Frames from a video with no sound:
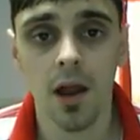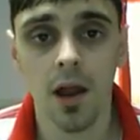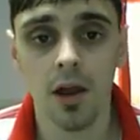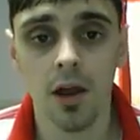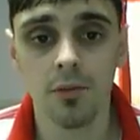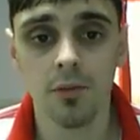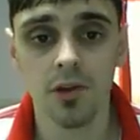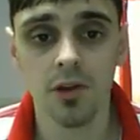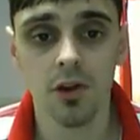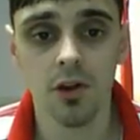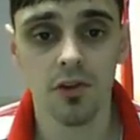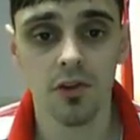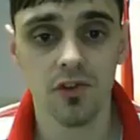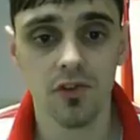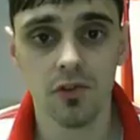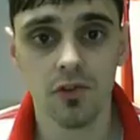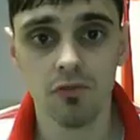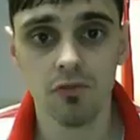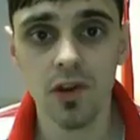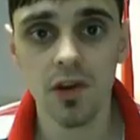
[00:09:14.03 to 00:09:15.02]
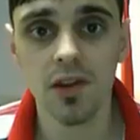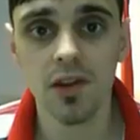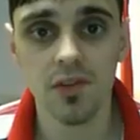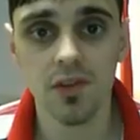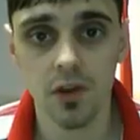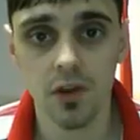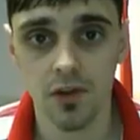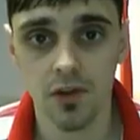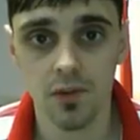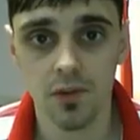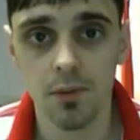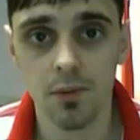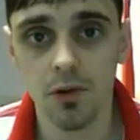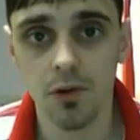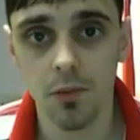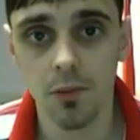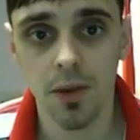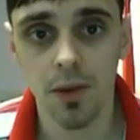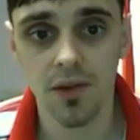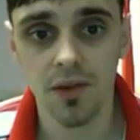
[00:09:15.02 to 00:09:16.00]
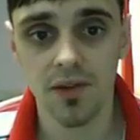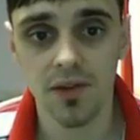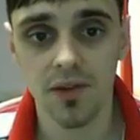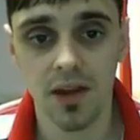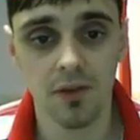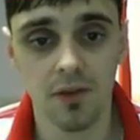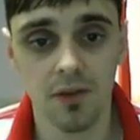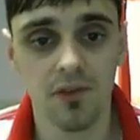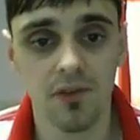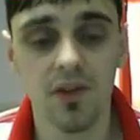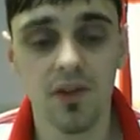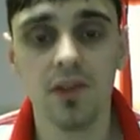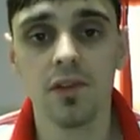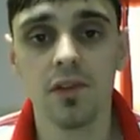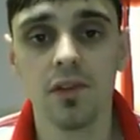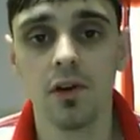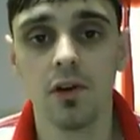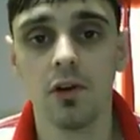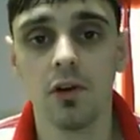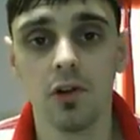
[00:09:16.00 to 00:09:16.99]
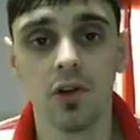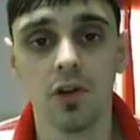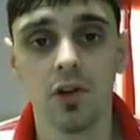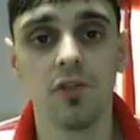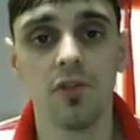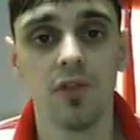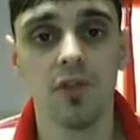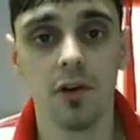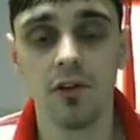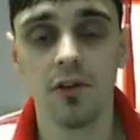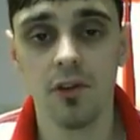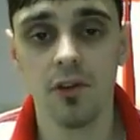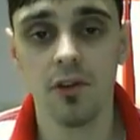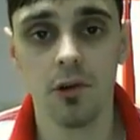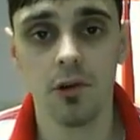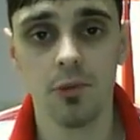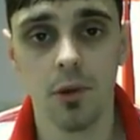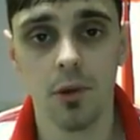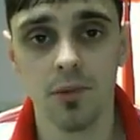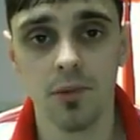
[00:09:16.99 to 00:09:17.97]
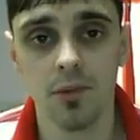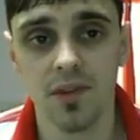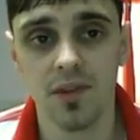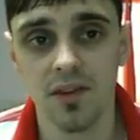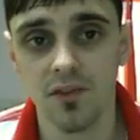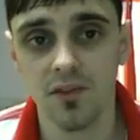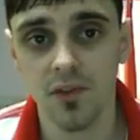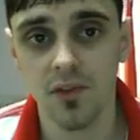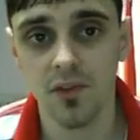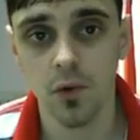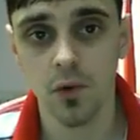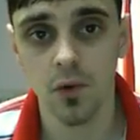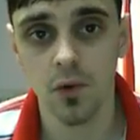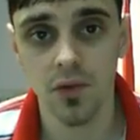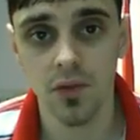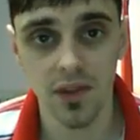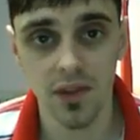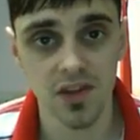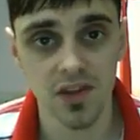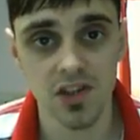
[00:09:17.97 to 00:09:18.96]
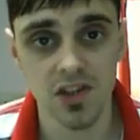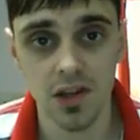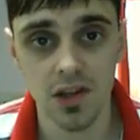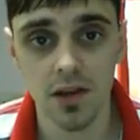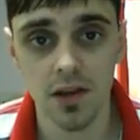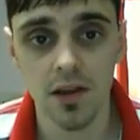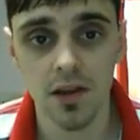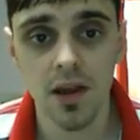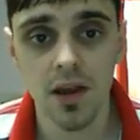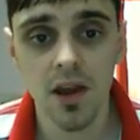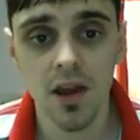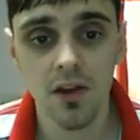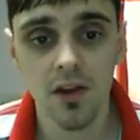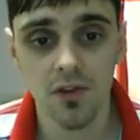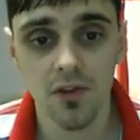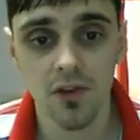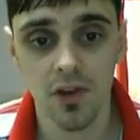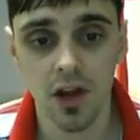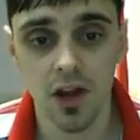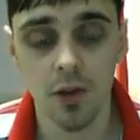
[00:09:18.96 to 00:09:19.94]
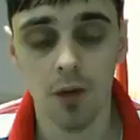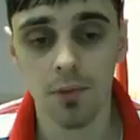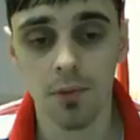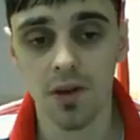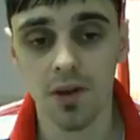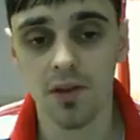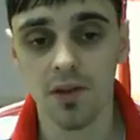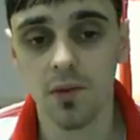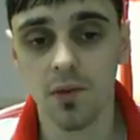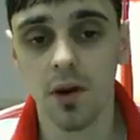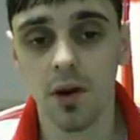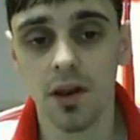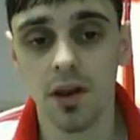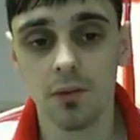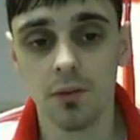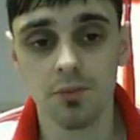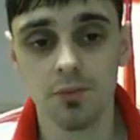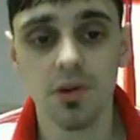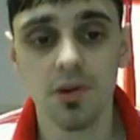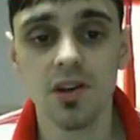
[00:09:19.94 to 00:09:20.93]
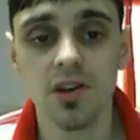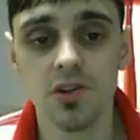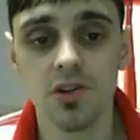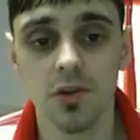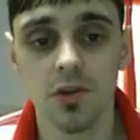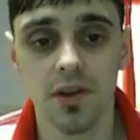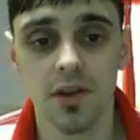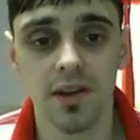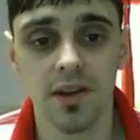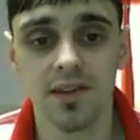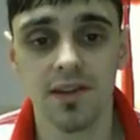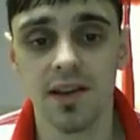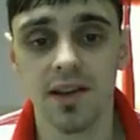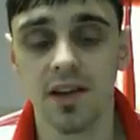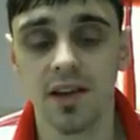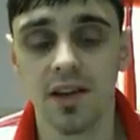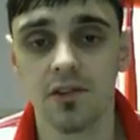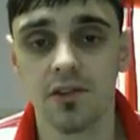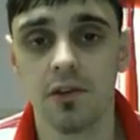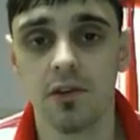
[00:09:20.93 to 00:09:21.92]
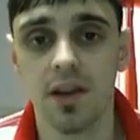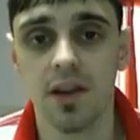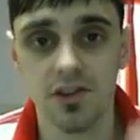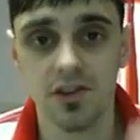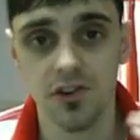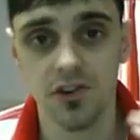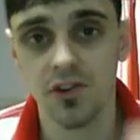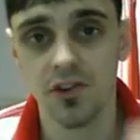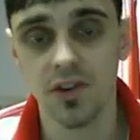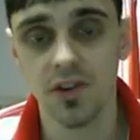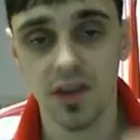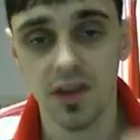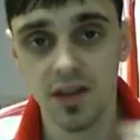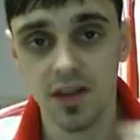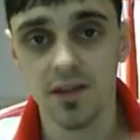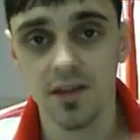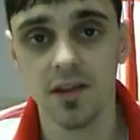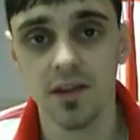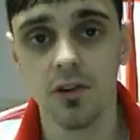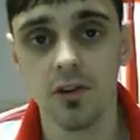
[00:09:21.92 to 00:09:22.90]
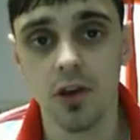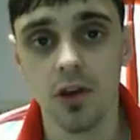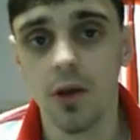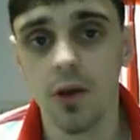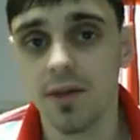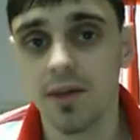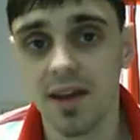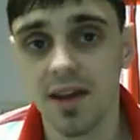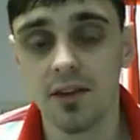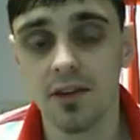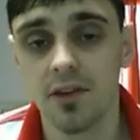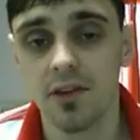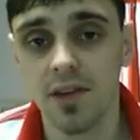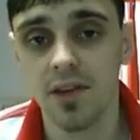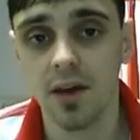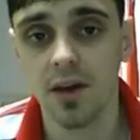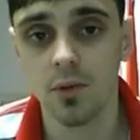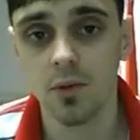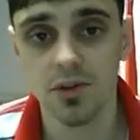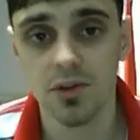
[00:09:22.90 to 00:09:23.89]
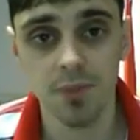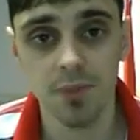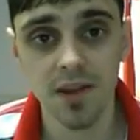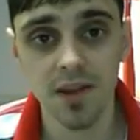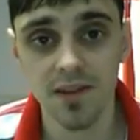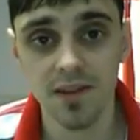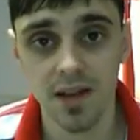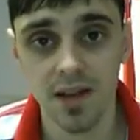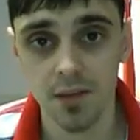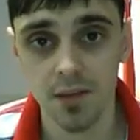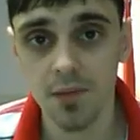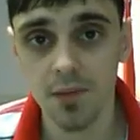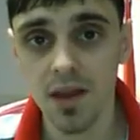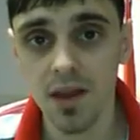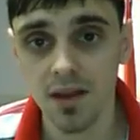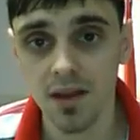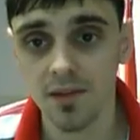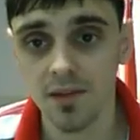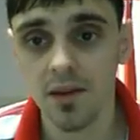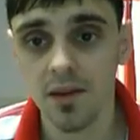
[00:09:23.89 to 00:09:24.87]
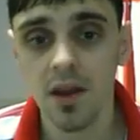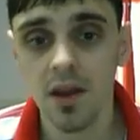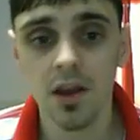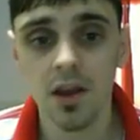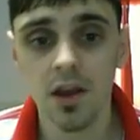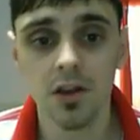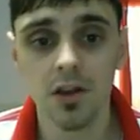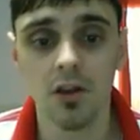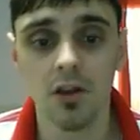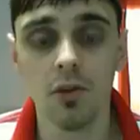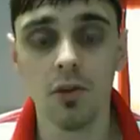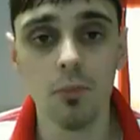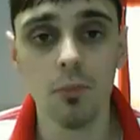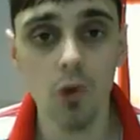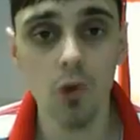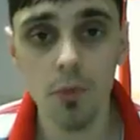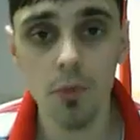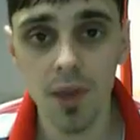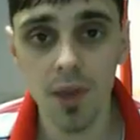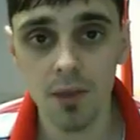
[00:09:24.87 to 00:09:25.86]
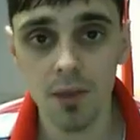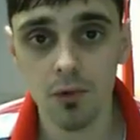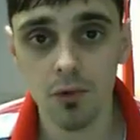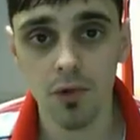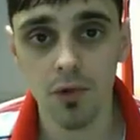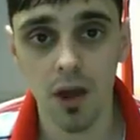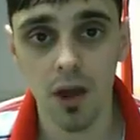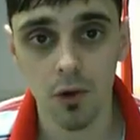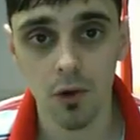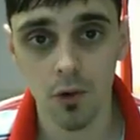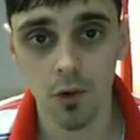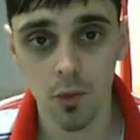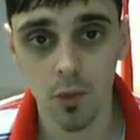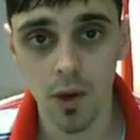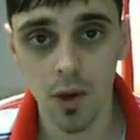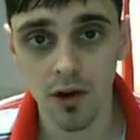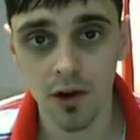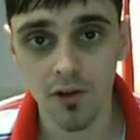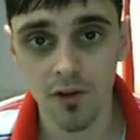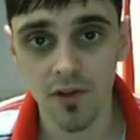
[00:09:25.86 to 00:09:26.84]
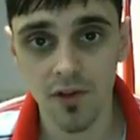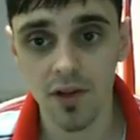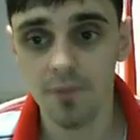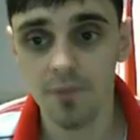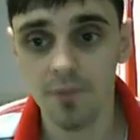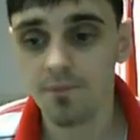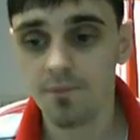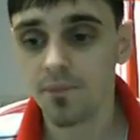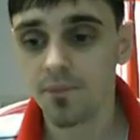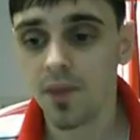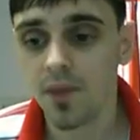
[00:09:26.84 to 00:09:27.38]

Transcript: you know, it's really starting to build a buzz now, and things are looking very promising for this year for the company as well. And I'm pretty sure that this Alexa rank is just going to continue going down and down, which basically means, you know, the more people that are aware of it,